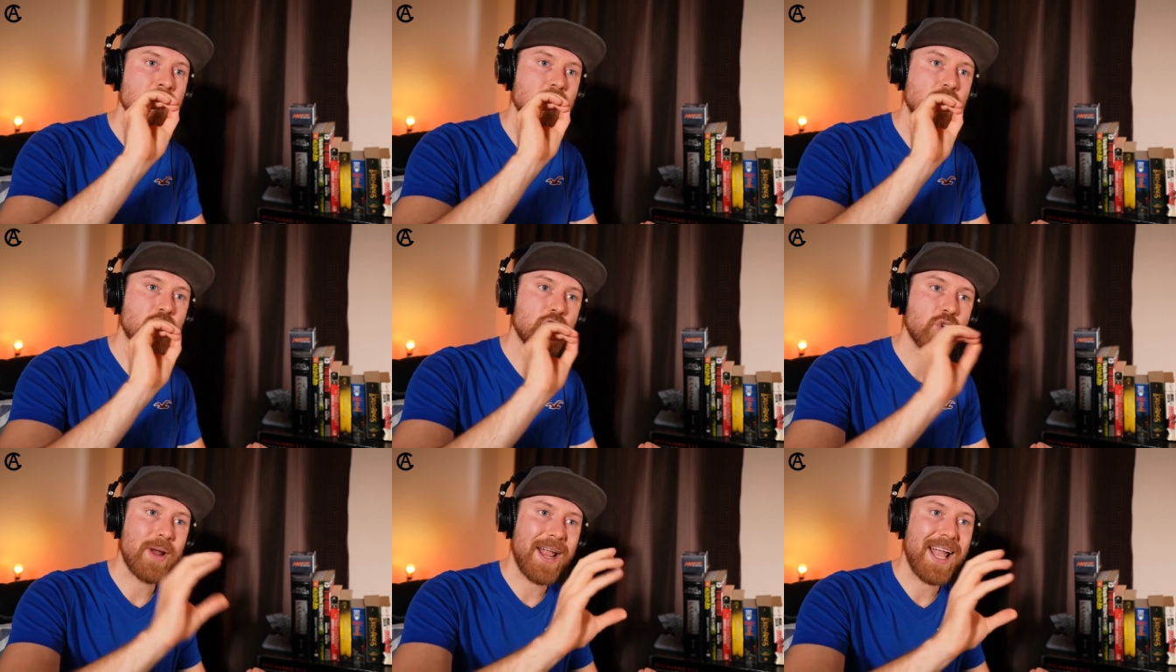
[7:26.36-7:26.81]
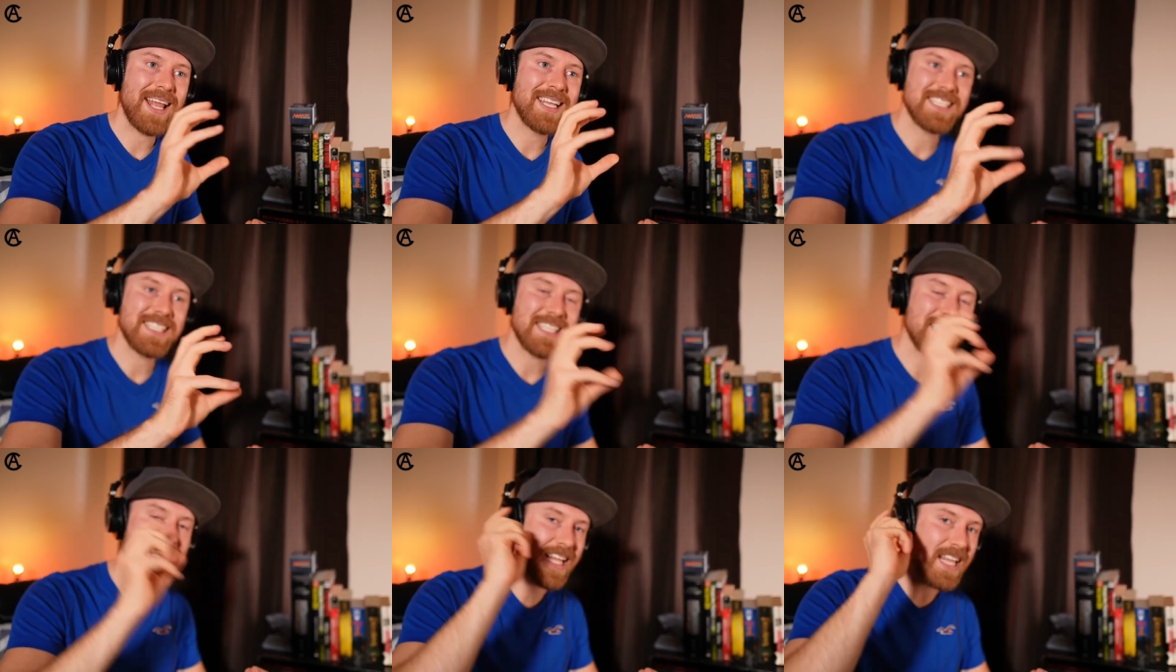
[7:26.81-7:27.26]
to
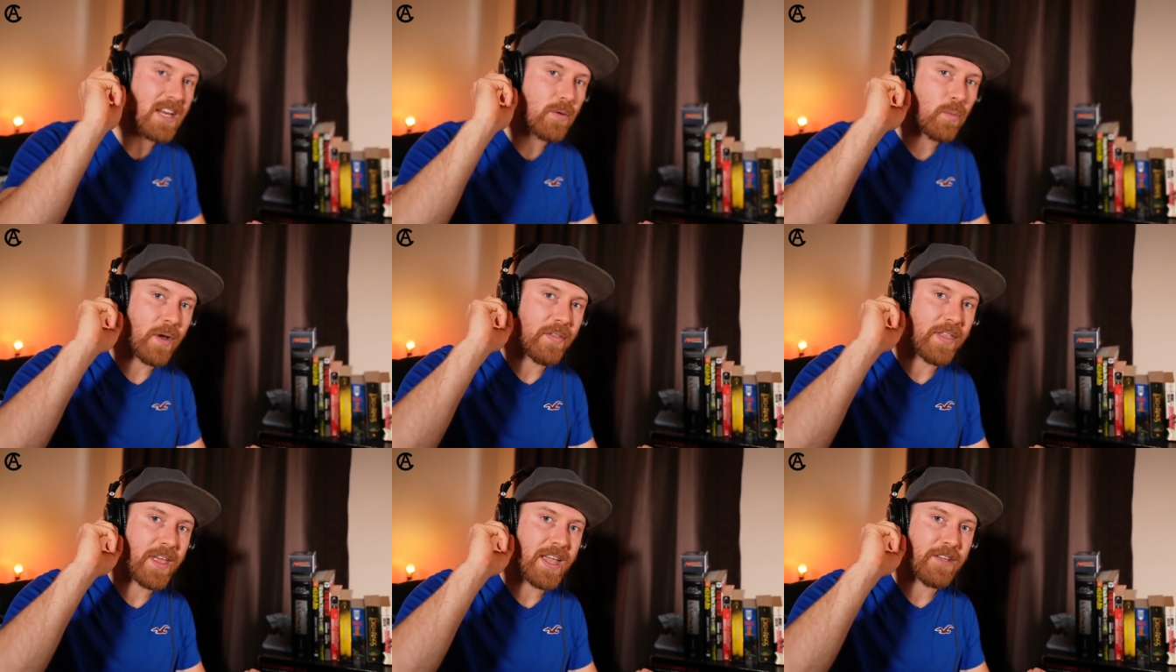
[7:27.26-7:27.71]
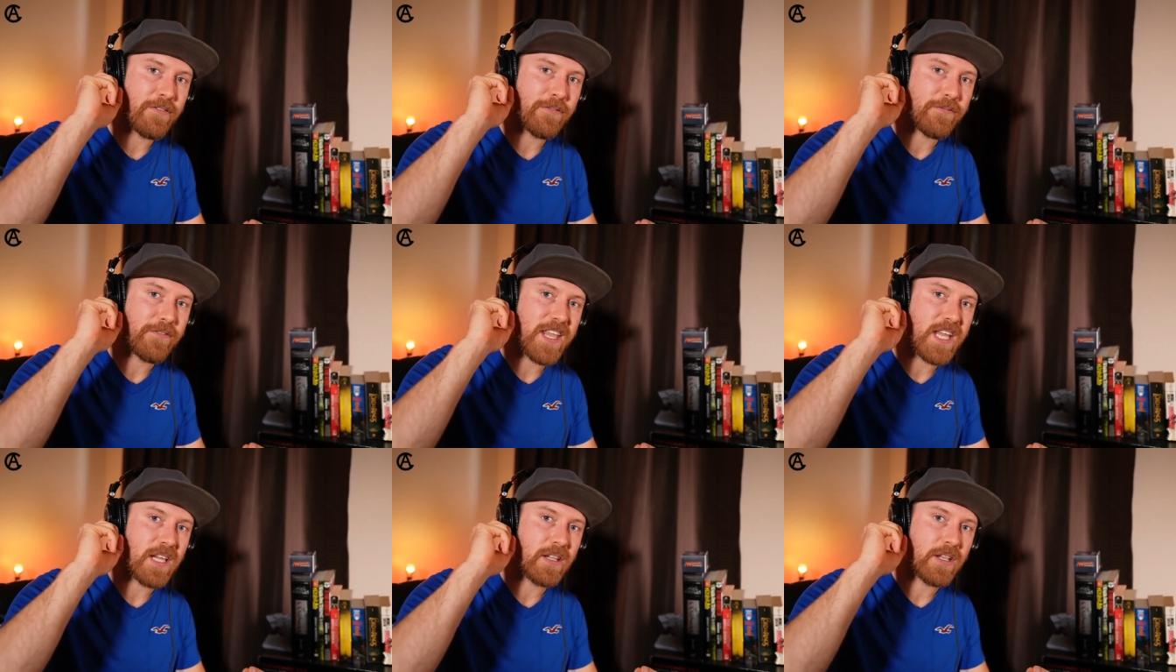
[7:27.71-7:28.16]
translate what they
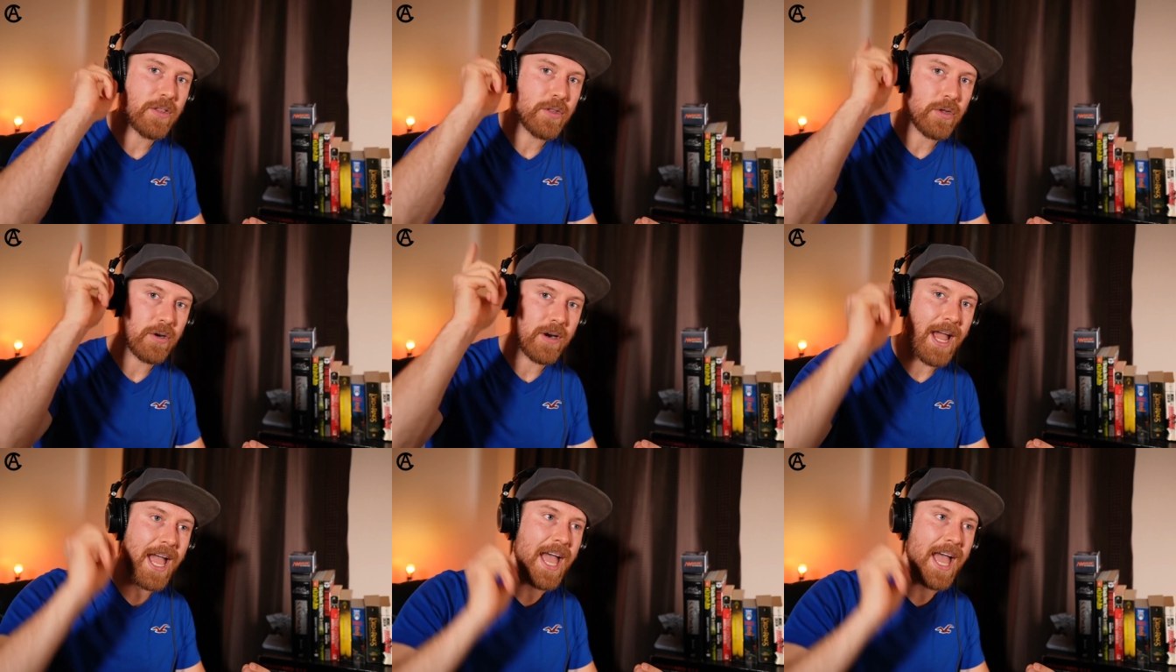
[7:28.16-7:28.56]
feel in their